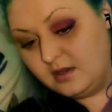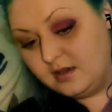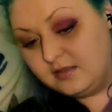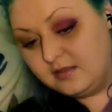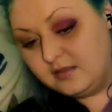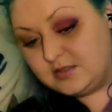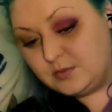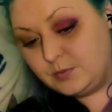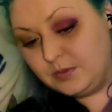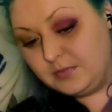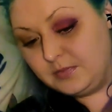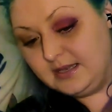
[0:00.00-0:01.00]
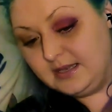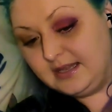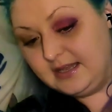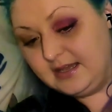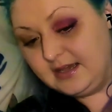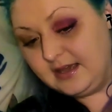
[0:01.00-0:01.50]
this one mainly,
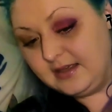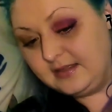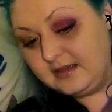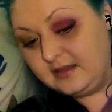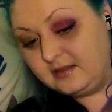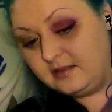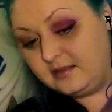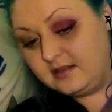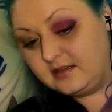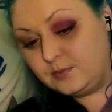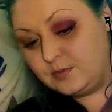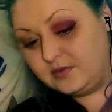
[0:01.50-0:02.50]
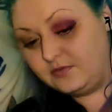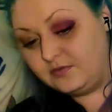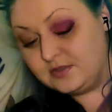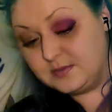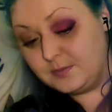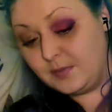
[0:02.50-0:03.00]
and then this one for some
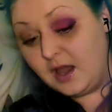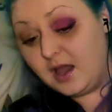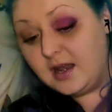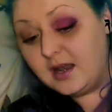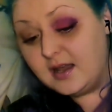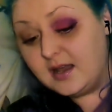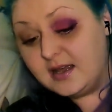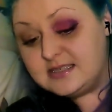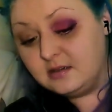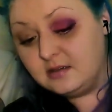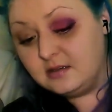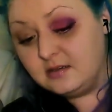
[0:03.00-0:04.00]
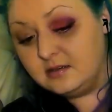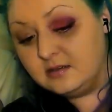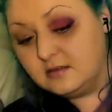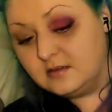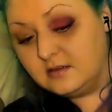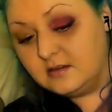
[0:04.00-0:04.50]
highlighting.
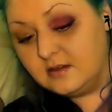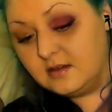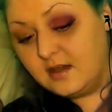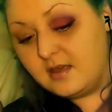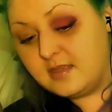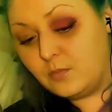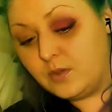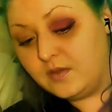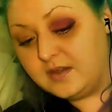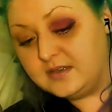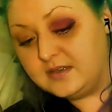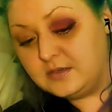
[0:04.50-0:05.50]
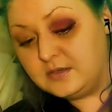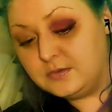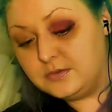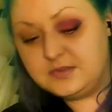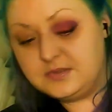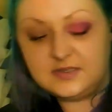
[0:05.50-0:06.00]
Then we're going to use
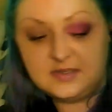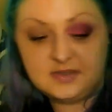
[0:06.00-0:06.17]
this